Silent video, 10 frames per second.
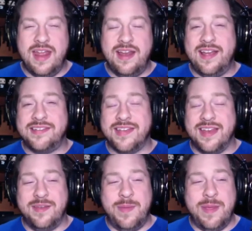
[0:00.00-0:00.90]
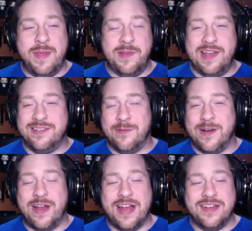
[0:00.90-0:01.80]
like I said, people like to
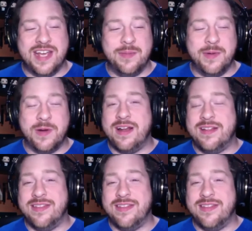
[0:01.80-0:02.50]
rail on IGN, but credit to